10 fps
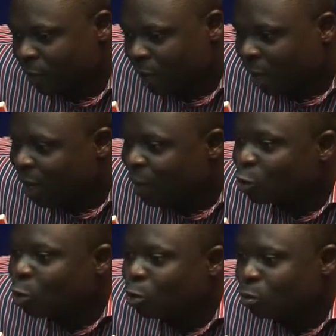I can
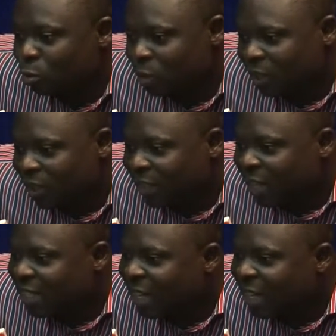assure you, there's